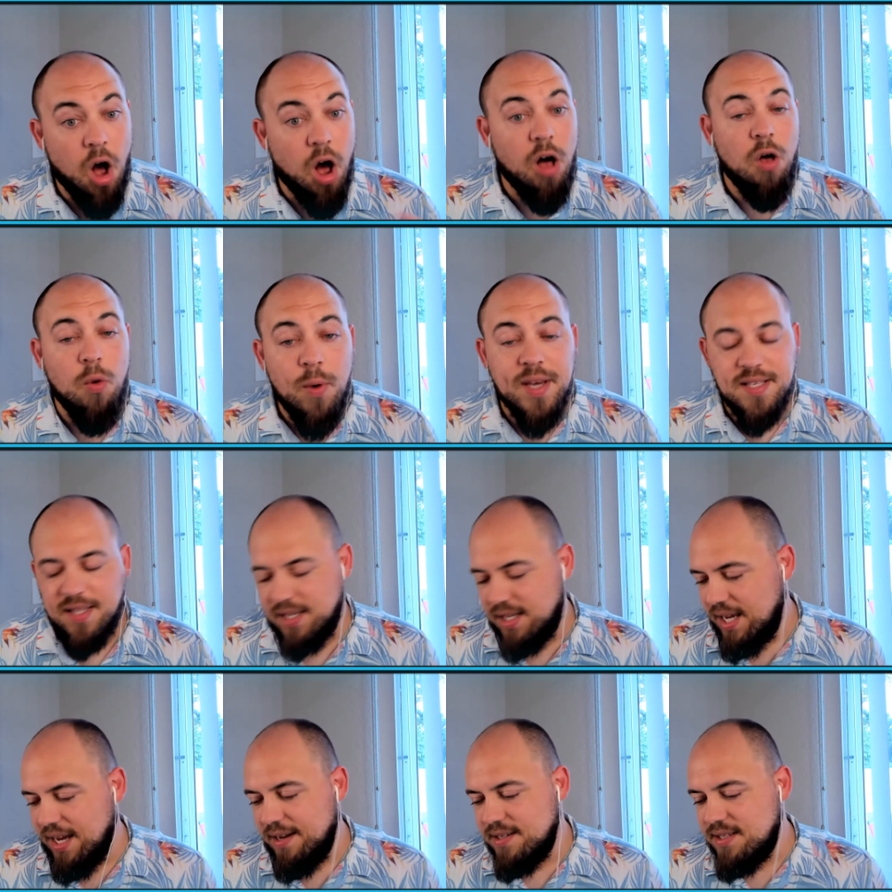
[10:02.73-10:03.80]
that's
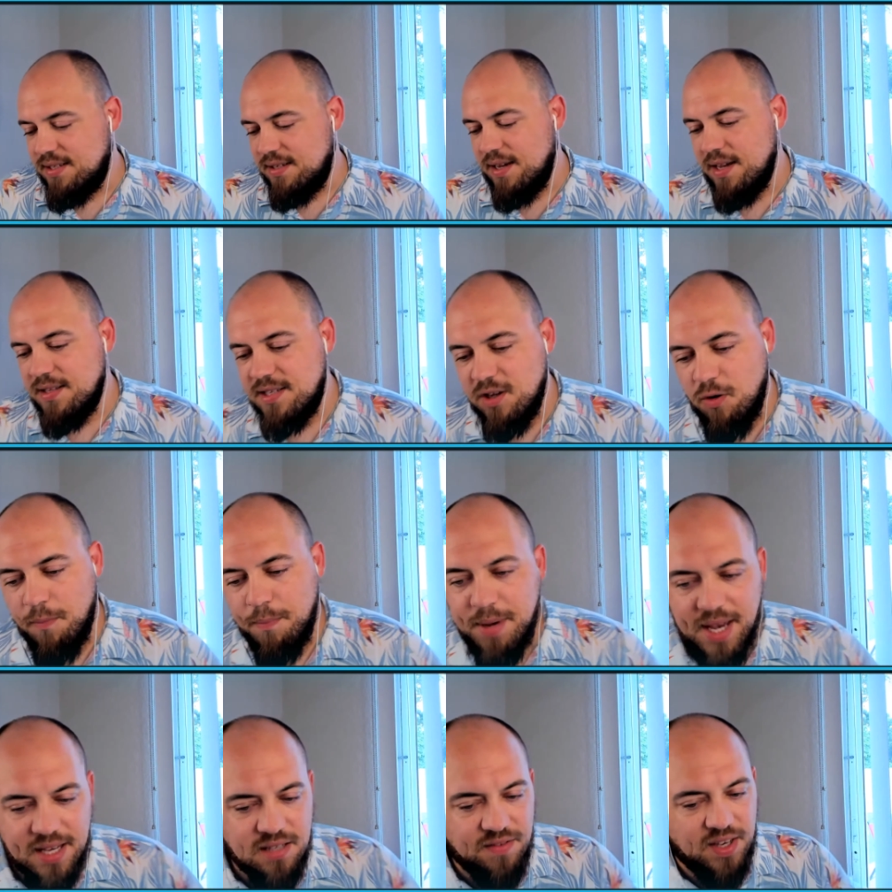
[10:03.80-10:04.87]
always the case. And
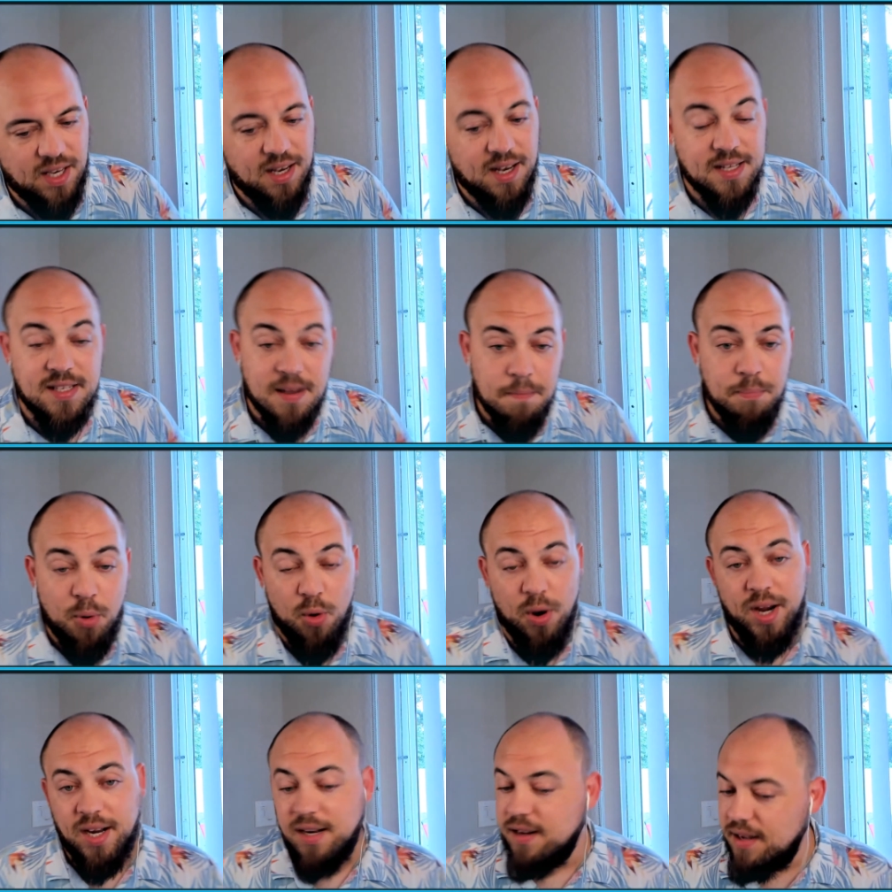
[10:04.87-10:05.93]
so BSV, at
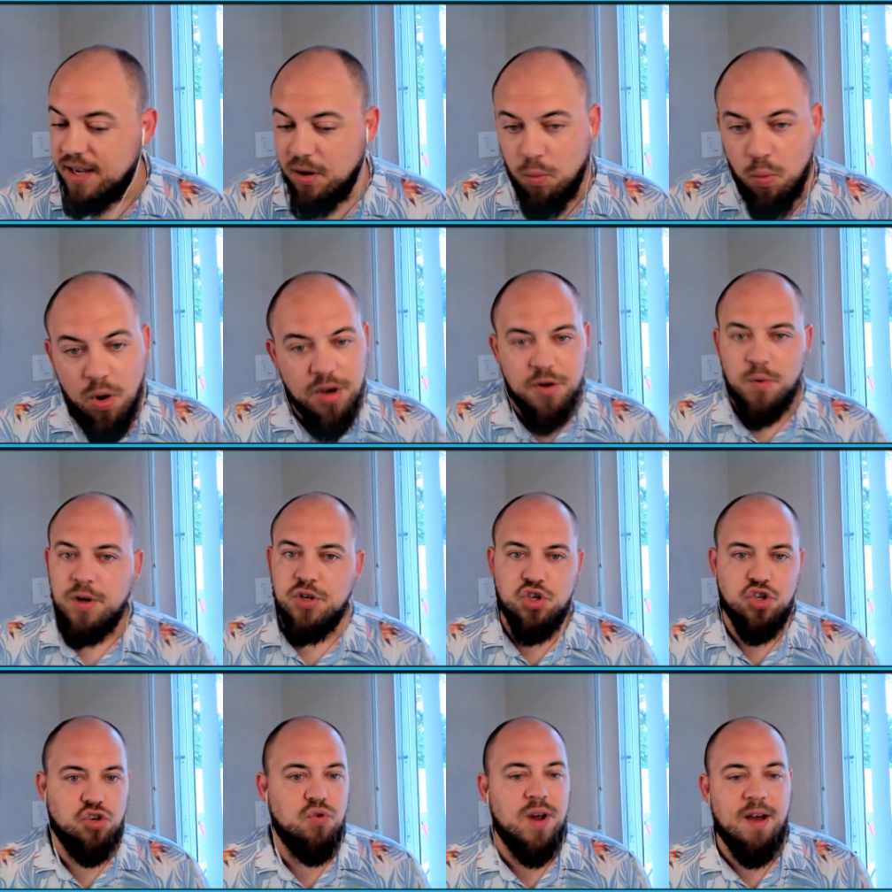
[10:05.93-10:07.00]
some point, in a
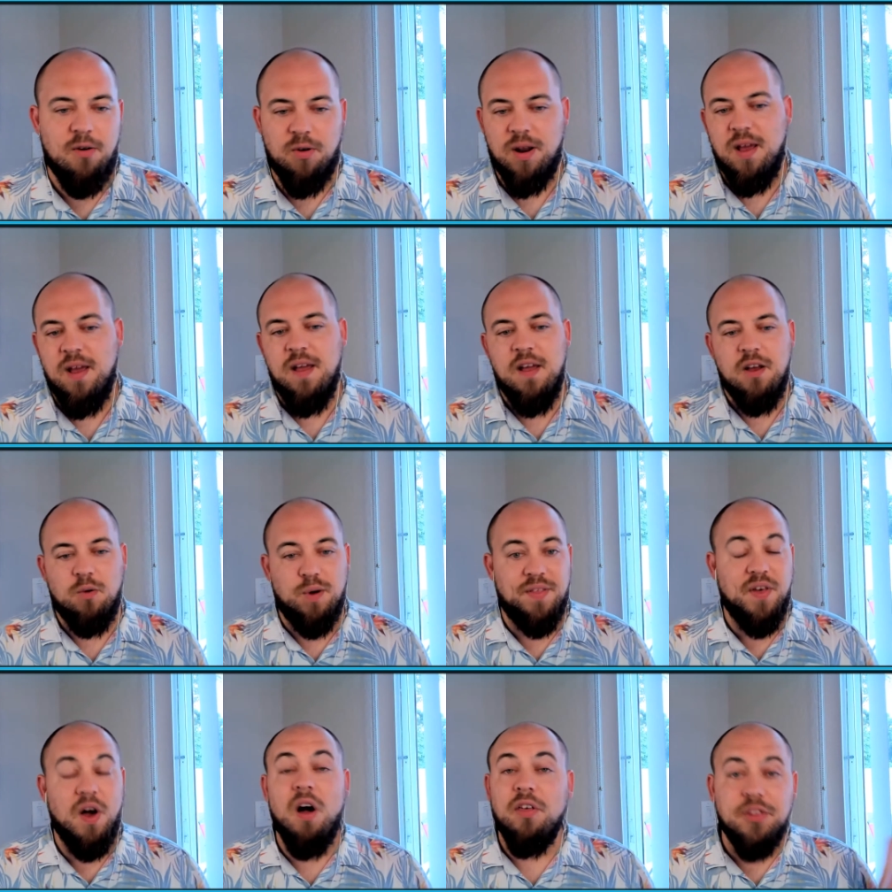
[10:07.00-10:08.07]
one-to-one shootout
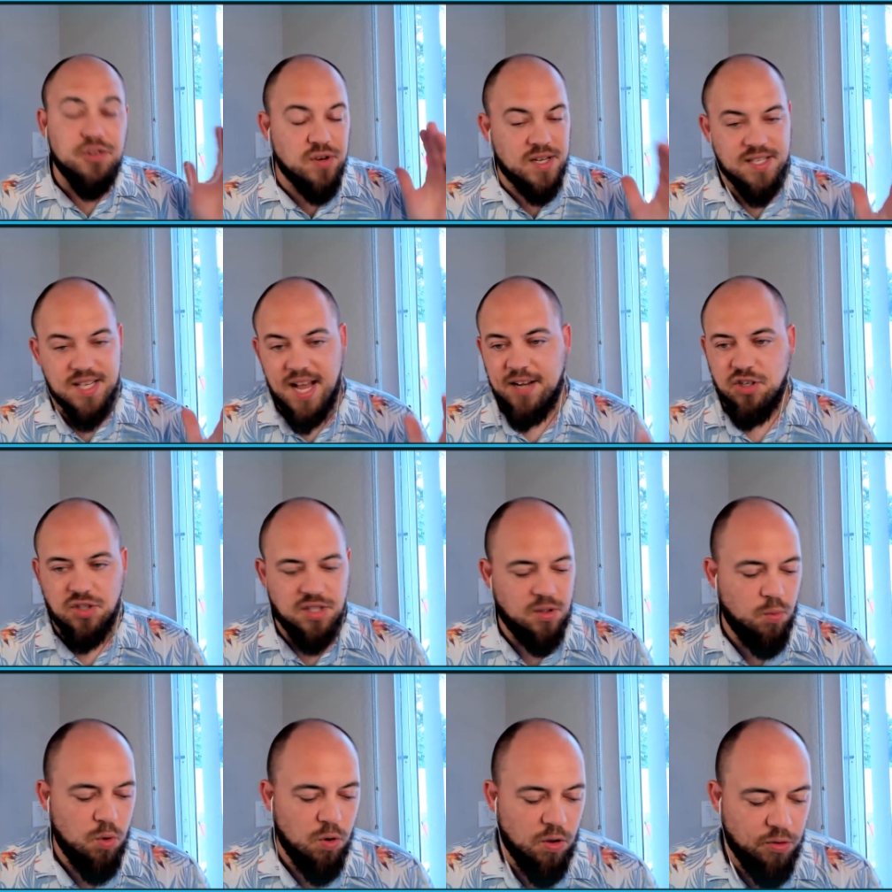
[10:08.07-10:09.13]
with all the
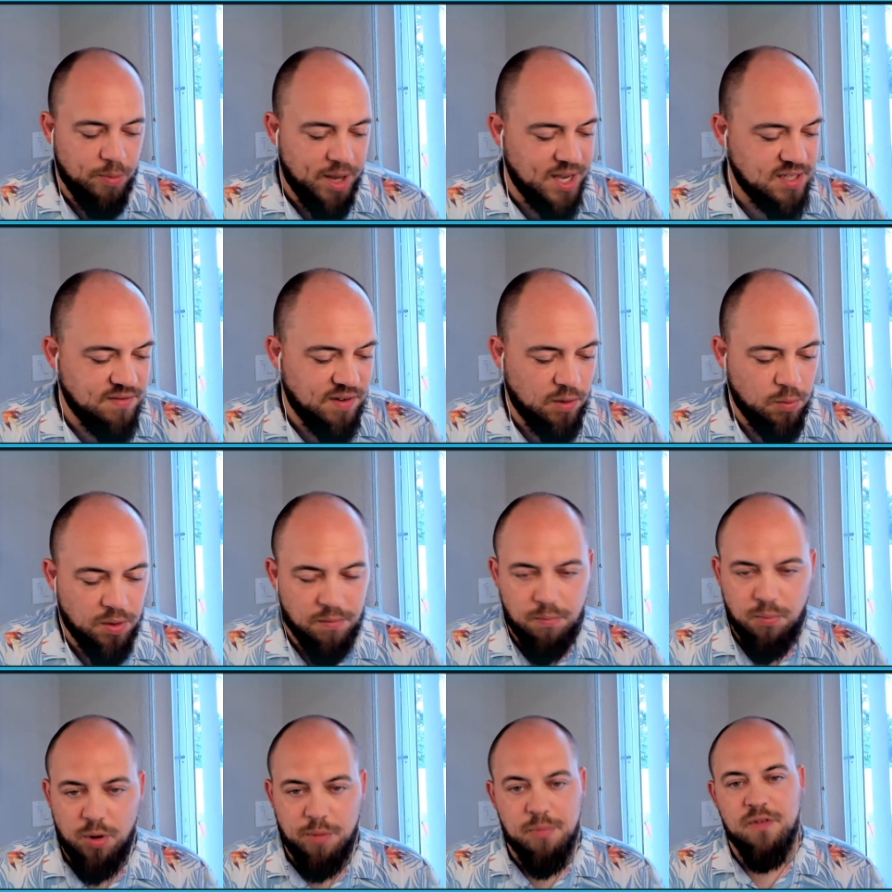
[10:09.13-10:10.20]
transactions in the world, BSV
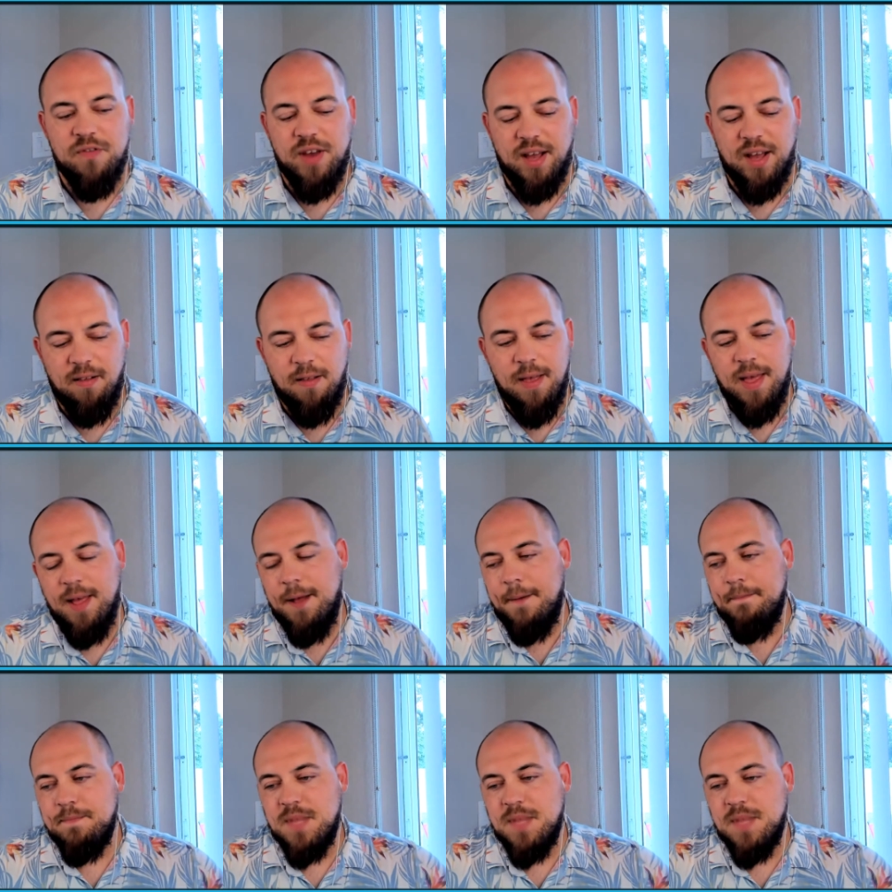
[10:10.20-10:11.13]
would prevail.